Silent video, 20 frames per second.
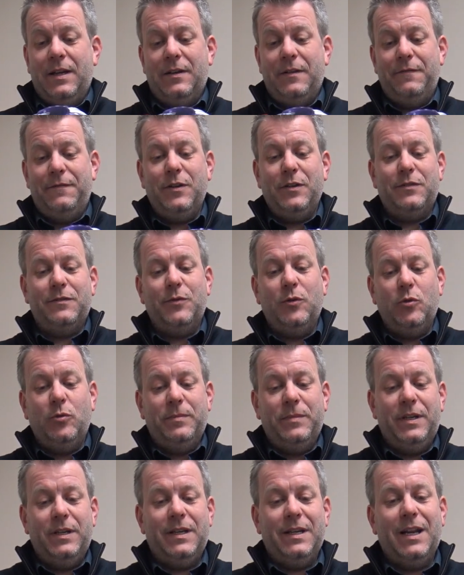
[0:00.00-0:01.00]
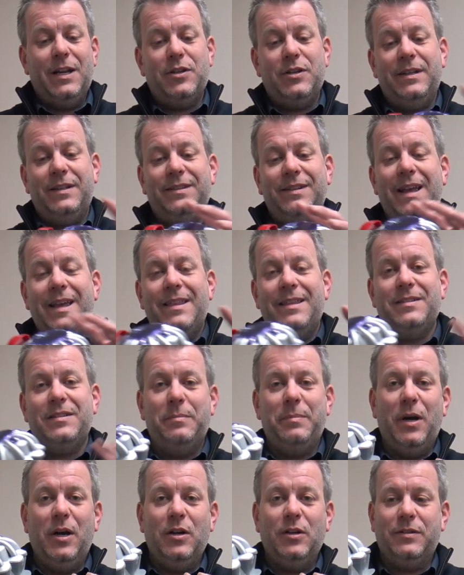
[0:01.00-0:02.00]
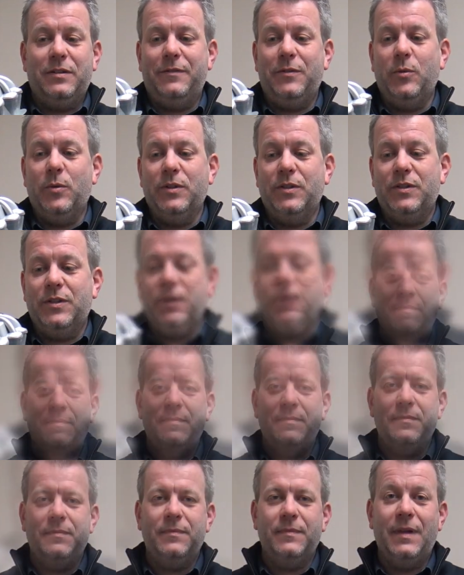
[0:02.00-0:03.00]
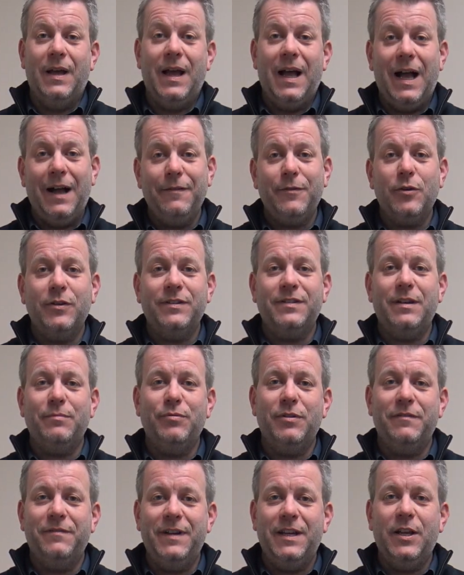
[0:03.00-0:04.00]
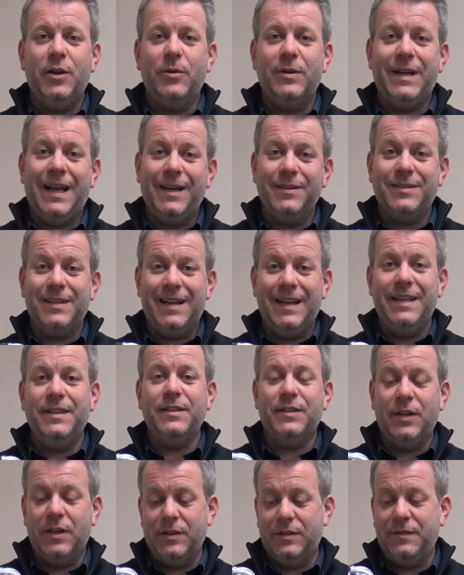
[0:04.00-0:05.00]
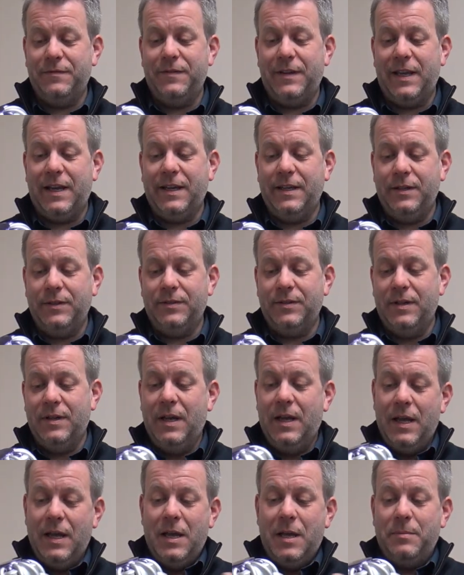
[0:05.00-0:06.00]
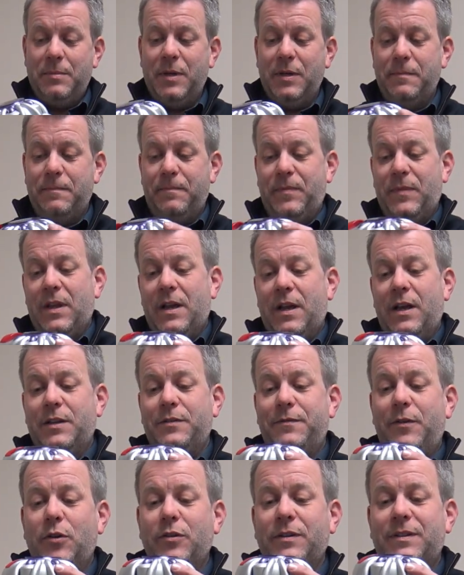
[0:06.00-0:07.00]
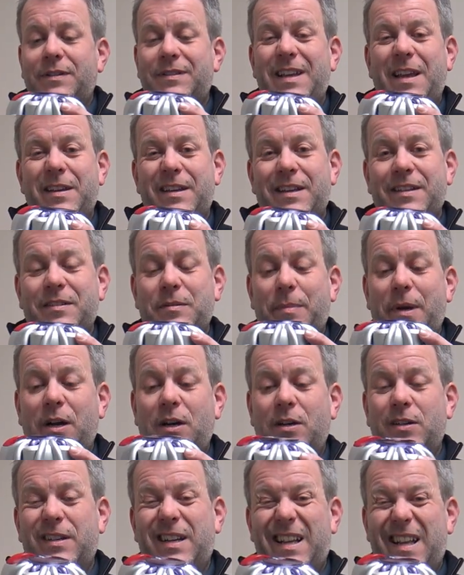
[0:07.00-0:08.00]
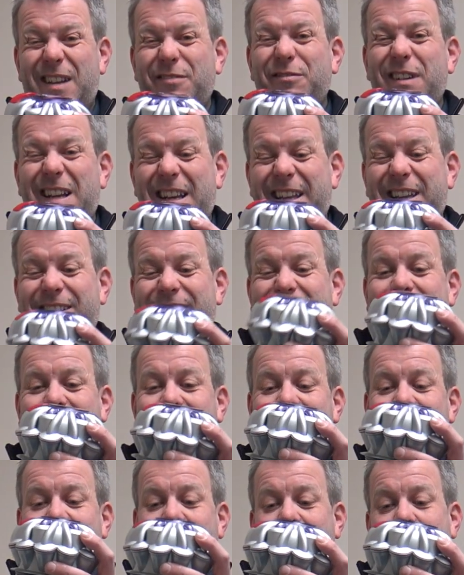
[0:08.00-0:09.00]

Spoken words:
First of all, you can actually take this apart if you want to. I have got a separate video on how to clean the Dyson V8, but as far as taking it apart, it really is easy.